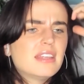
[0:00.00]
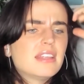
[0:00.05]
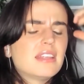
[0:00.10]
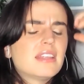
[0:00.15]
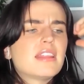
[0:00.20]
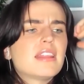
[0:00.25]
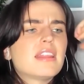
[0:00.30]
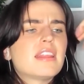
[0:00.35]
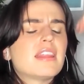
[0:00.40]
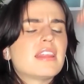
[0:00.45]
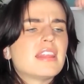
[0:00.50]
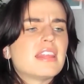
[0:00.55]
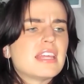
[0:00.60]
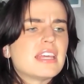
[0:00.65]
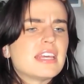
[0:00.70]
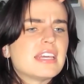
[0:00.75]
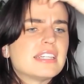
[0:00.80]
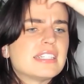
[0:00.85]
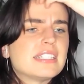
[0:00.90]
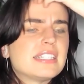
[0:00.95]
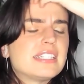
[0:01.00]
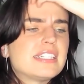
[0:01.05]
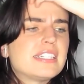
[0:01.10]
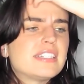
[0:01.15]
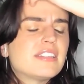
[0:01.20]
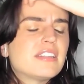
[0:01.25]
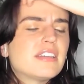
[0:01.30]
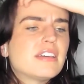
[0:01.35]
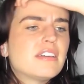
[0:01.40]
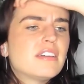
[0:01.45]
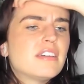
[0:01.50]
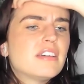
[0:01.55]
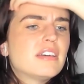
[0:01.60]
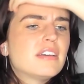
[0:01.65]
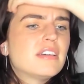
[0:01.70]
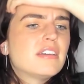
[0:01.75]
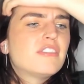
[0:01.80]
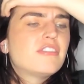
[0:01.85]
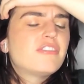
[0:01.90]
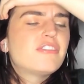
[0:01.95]
this
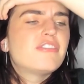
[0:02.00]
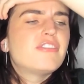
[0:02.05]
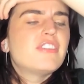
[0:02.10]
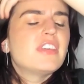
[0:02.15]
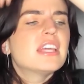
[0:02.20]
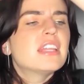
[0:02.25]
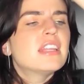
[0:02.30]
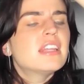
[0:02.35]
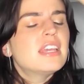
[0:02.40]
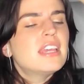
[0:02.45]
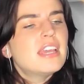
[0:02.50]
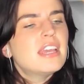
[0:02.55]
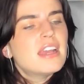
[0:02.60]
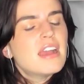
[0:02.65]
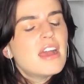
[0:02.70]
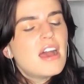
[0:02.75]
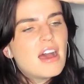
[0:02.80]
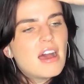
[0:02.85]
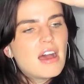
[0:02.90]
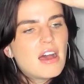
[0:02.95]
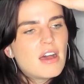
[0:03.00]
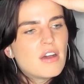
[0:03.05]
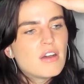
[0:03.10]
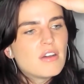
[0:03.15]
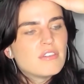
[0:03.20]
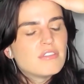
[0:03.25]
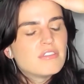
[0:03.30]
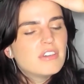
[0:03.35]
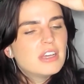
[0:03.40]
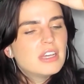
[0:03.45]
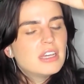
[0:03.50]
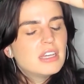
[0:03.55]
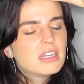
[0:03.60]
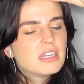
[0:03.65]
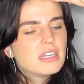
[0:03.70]
feeling of